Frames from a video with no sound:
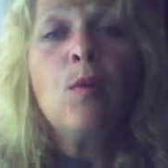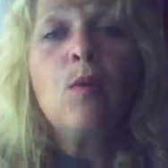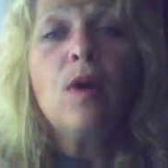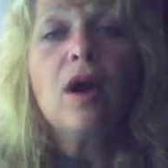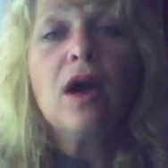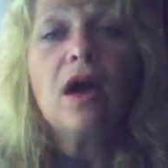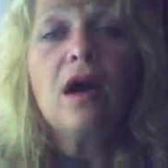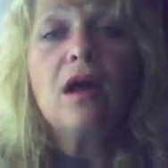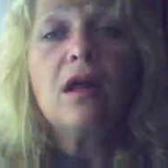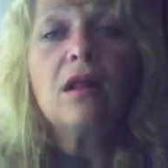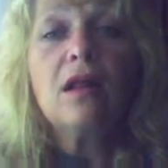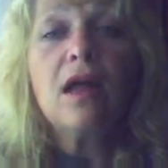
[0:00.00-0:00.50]

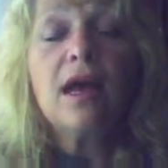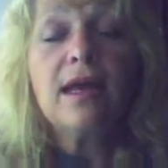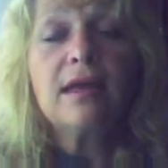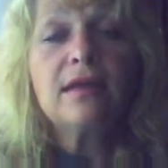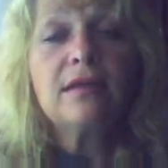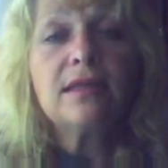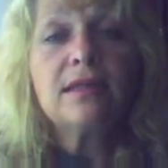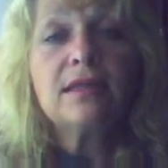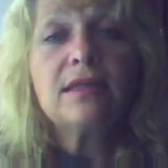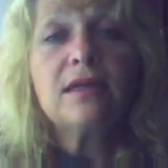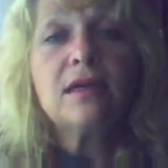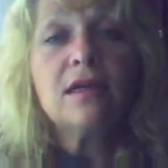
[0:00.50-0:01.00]
Well,
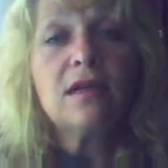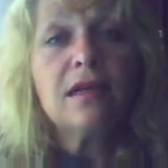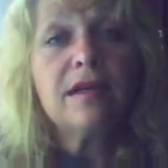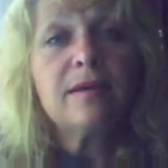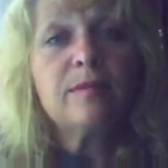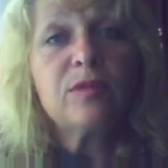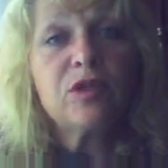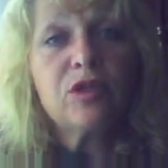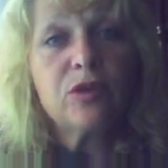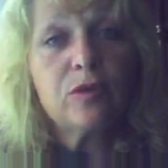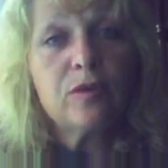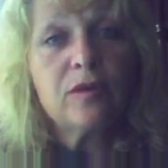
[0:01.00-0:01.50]
I still
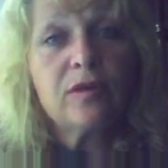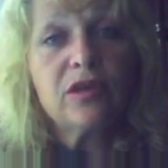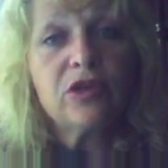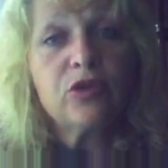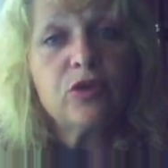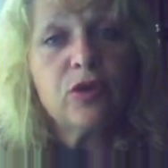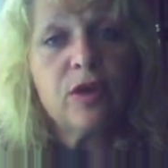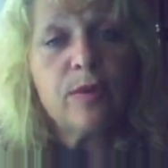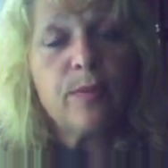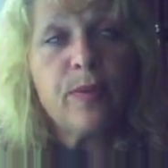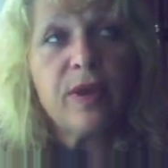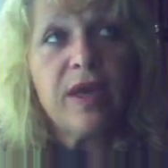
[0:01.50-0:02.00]
am doing the
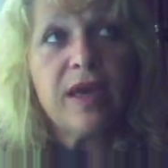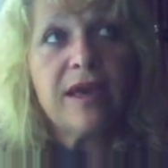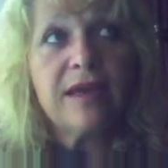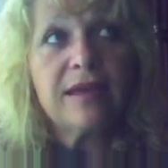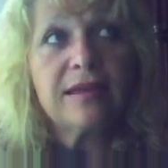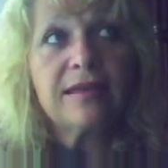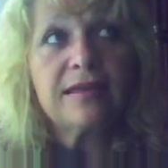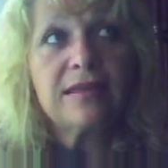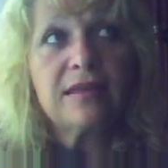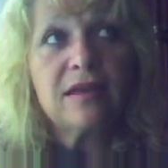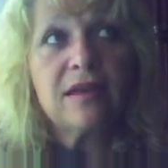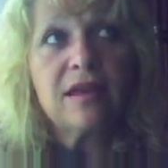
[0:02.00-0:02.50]
tripping.
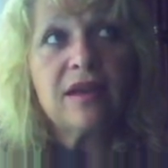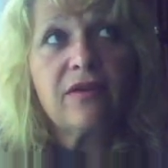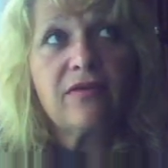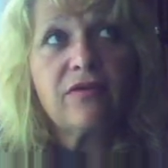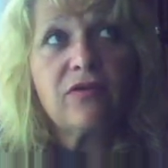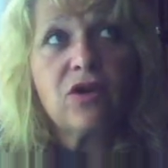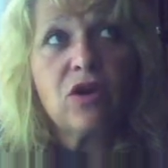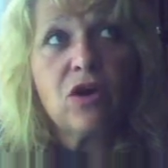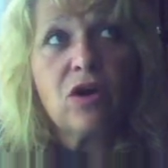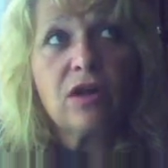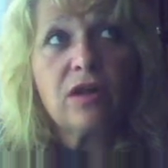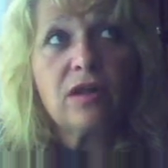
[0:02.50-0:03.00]
I still
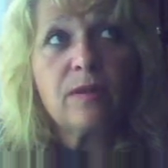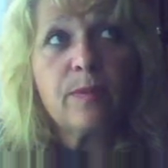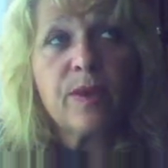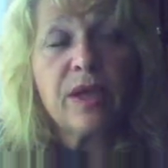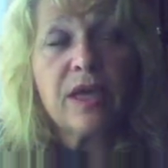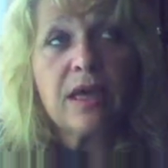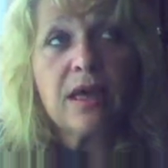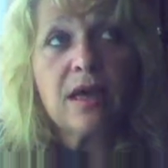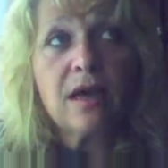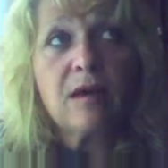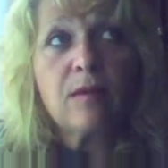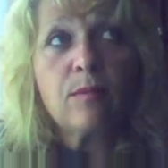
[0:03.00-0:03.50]
have not
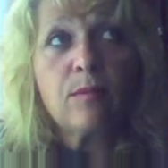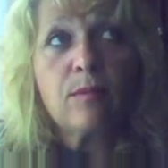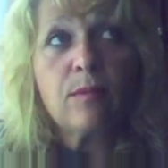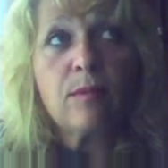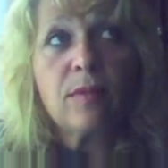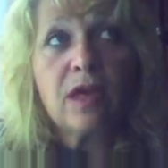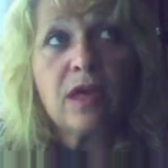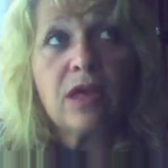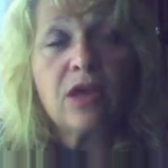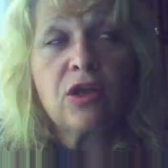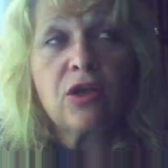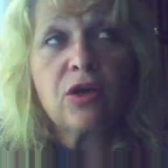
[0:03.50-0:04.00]

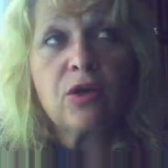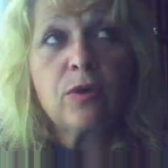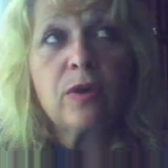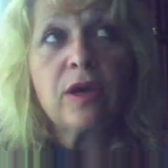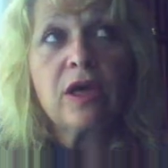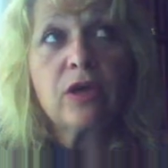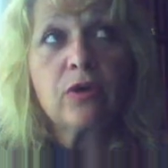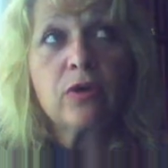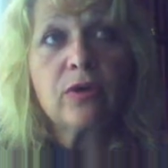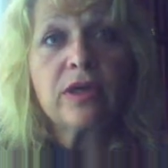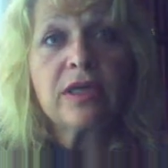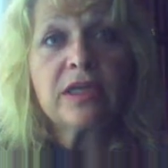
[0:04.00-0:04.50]
become,
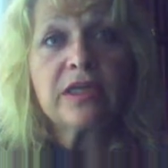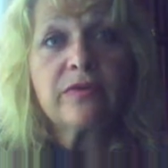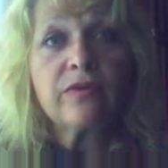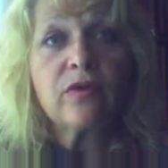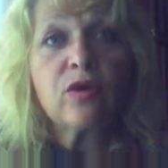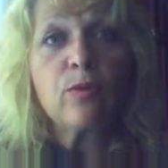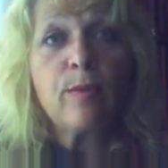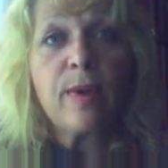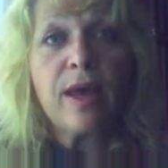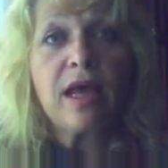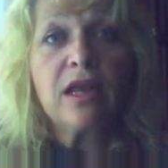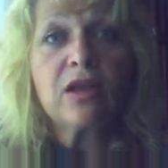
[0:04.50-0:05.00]
a
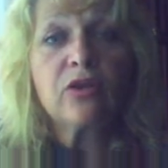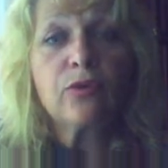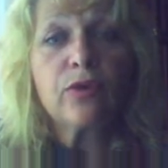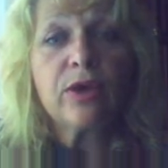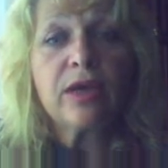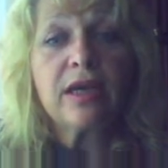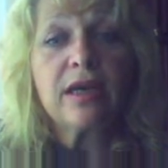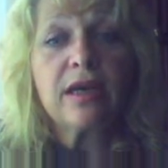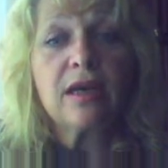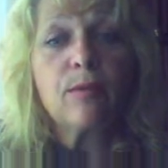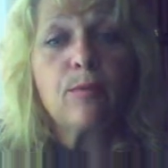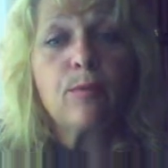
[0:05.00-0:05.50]
graceful
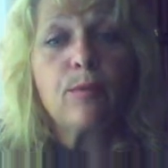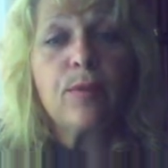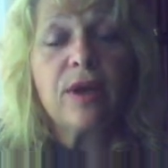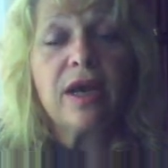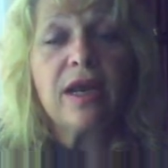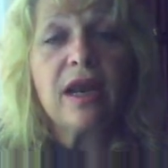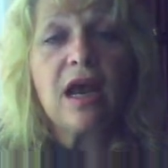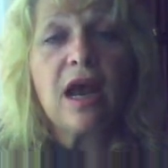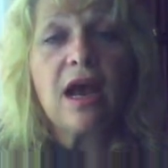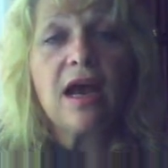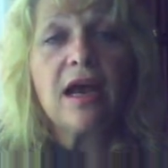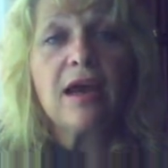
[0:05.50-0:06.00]
ballerina,
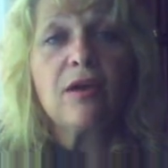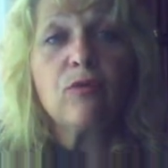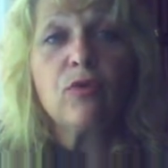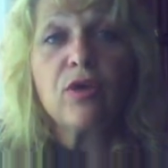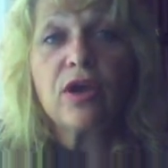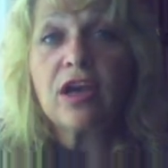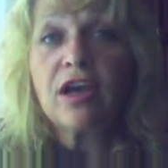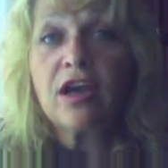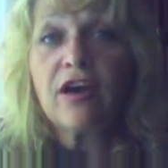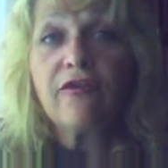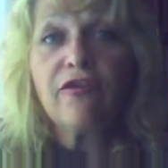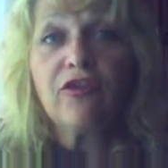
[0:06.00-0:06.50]
but I
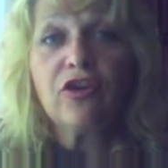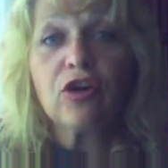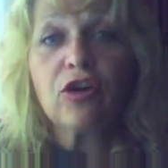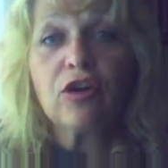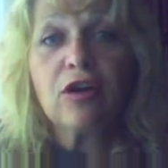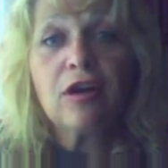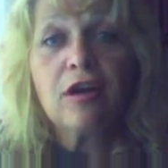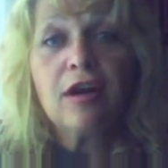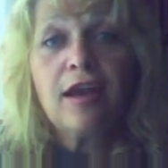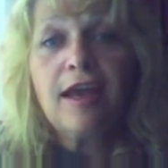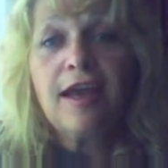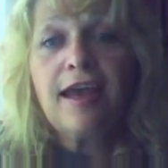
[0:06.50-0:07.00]
recover.
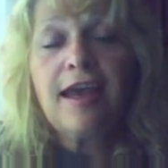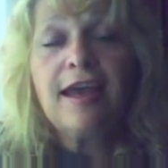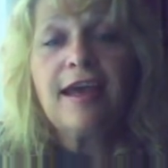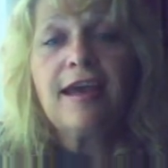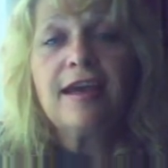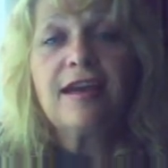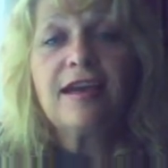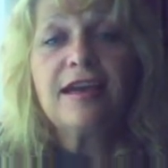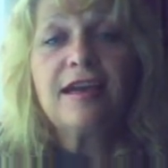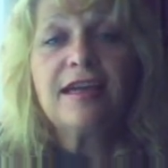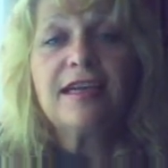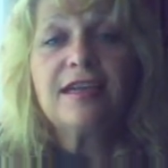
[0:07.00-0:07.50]

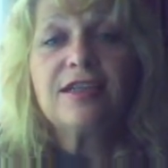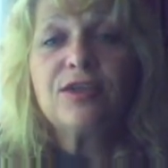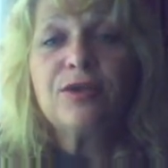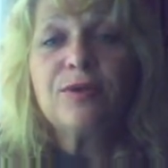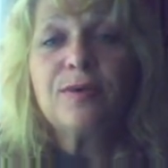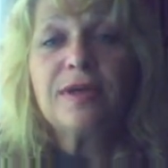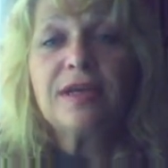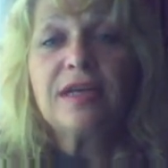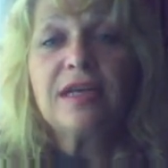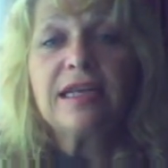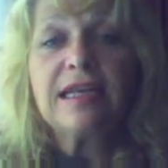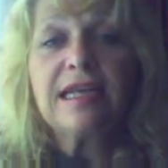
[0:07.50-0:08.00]
And I
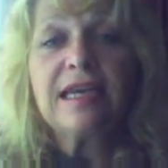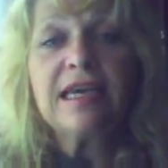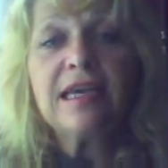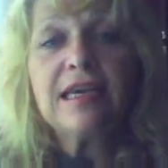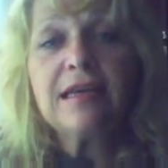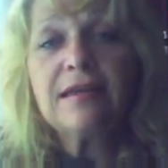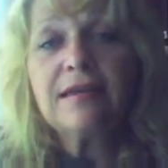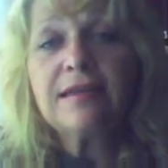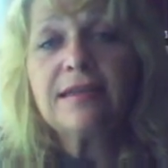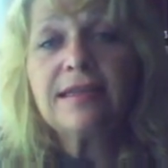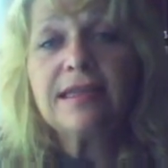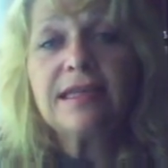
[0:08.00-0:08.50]
do it on
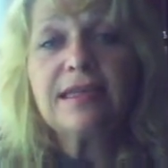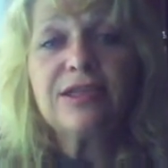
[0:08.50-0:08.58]
heels.